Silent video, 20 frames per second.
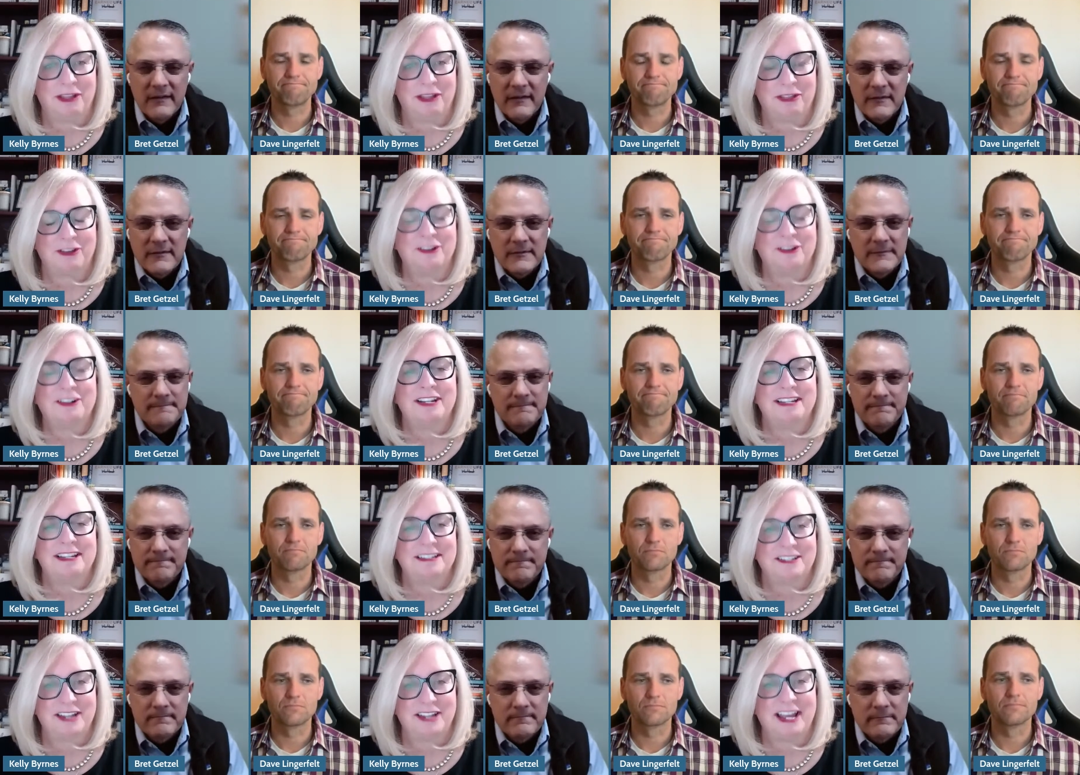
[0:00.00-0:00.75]

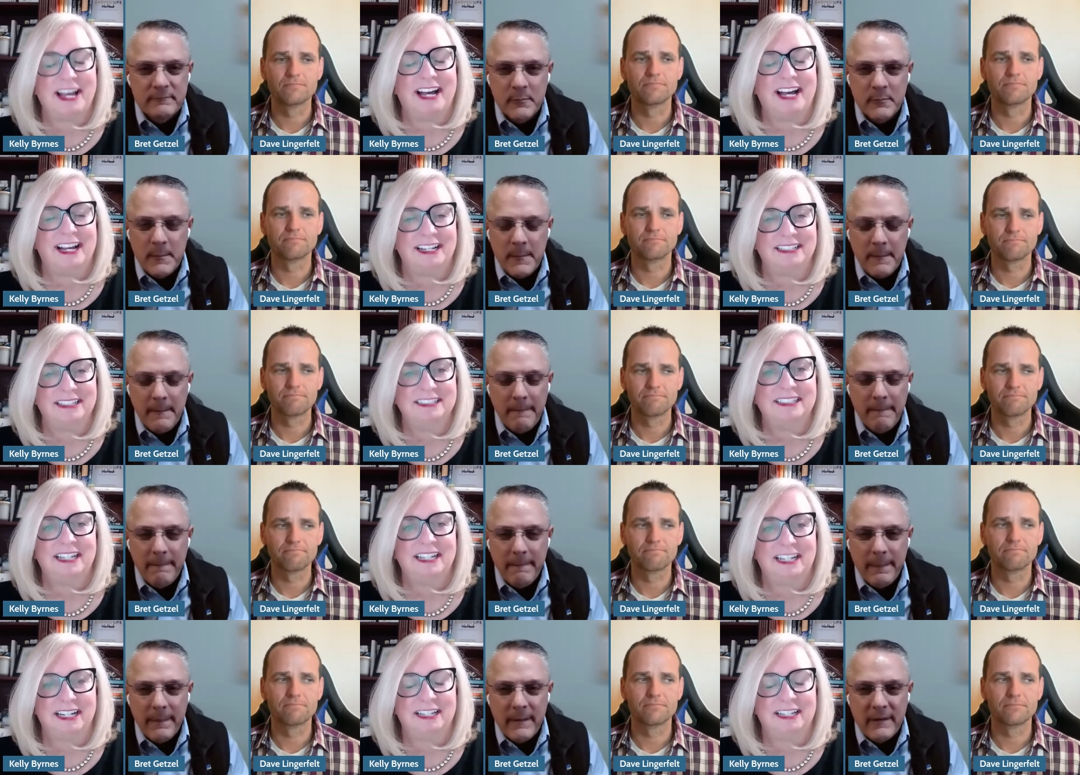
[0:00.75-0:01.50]
Speaker 1: 30s. Yeah,
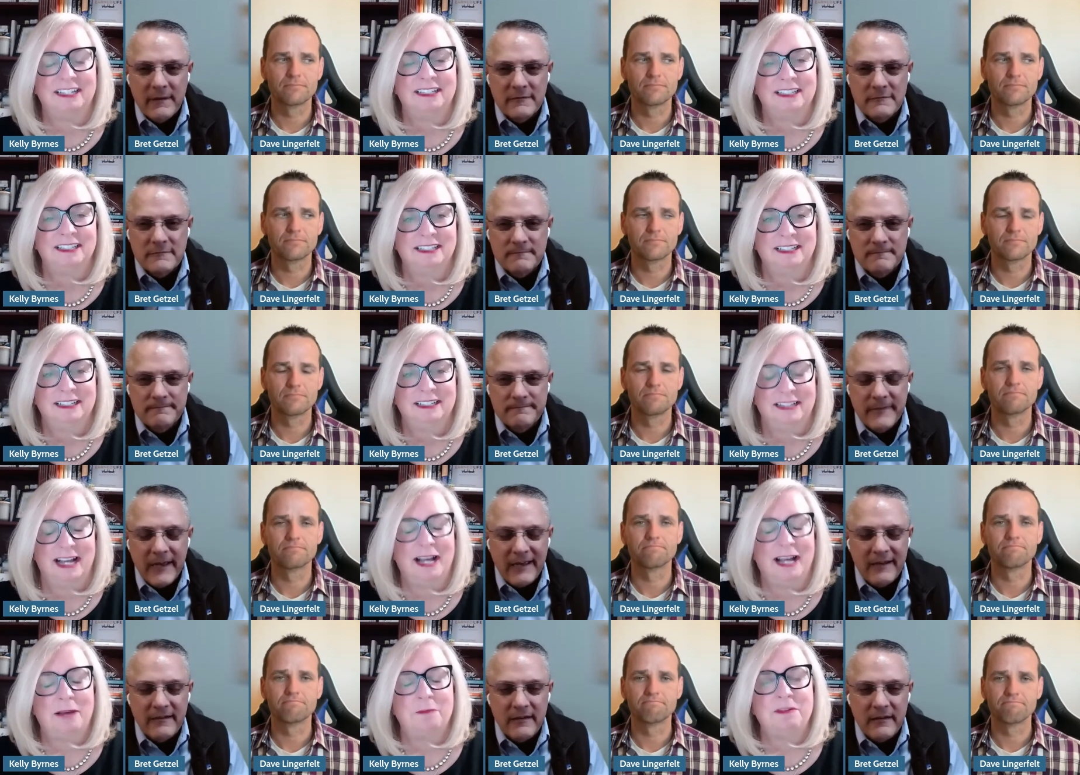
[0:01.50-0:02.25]
yeah.
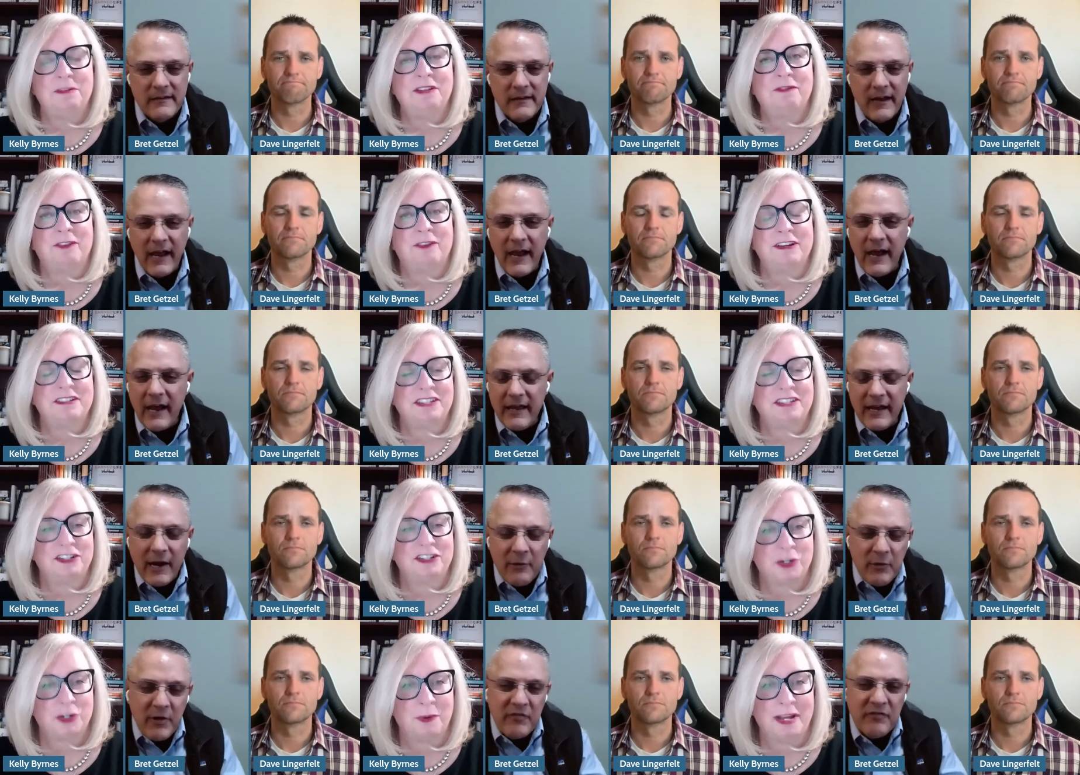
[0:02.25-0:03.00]
Different
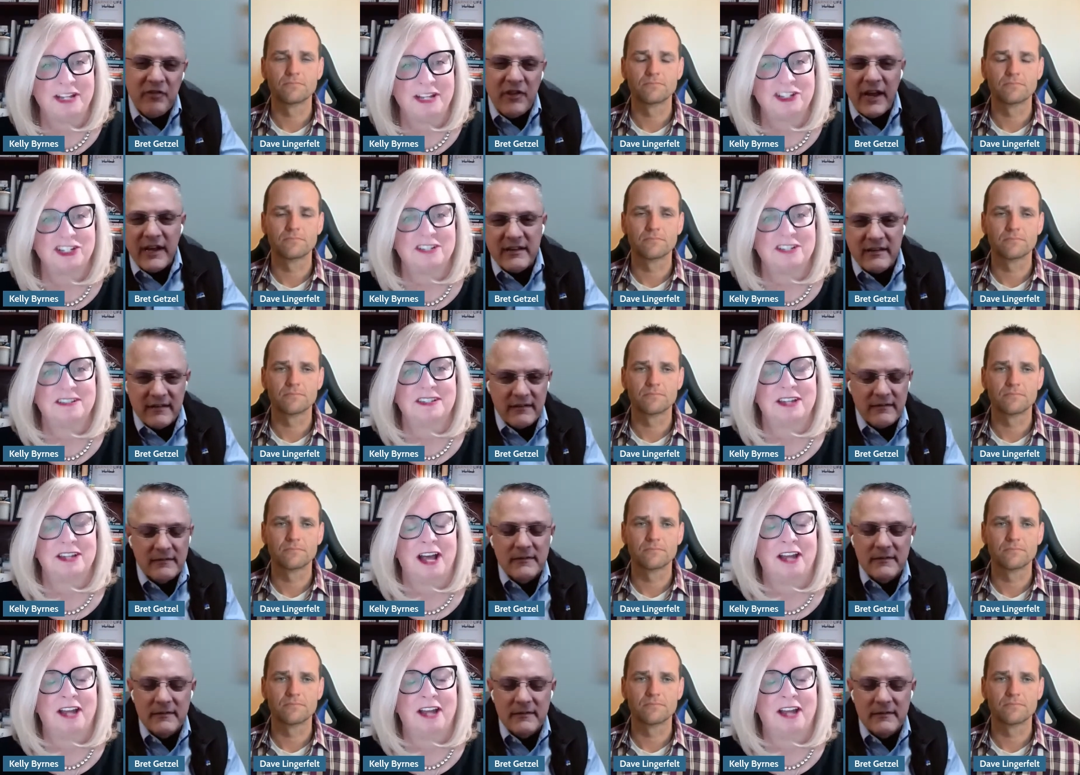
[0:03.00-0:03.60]
situations, not